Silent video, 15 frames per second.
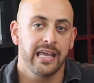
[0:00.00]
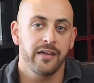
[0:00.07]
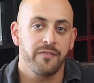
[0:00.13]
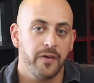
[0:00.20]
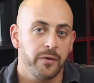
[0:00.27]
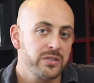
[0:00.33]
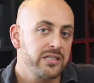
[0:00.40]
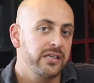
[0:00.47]

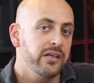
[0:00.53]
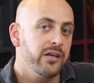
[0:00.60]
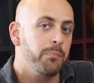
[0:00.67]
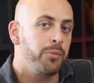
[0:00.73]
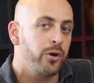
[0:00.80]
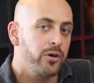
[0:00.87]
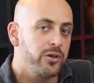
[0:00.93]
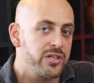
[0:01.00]
if I was gonna
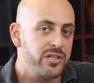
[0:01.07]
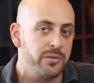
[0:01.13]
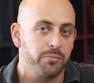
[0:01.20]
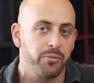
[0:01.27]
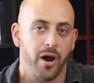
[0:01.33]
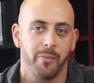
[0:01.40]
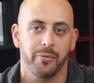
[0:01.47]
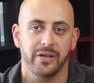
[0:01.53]
purchase a
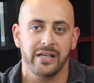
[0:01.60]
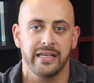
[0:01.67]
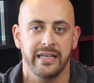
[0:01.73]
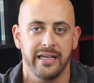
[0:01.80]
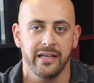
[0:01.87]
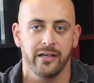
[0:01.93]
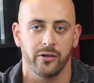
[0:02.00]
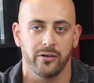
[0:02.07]
property
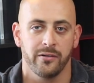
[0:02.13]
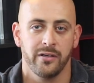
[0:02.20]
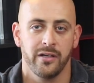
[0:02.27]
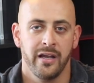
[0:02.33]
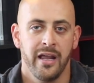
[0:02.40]
here,